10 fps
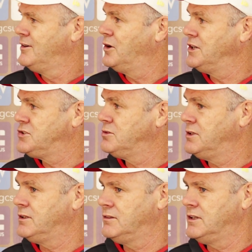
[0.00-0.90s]
what he should
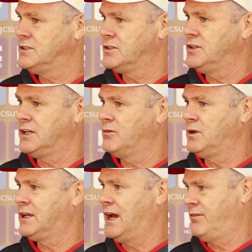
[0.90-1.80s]
be, he's earning, and
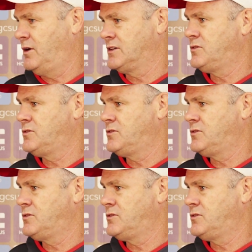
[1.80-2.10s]
we can't,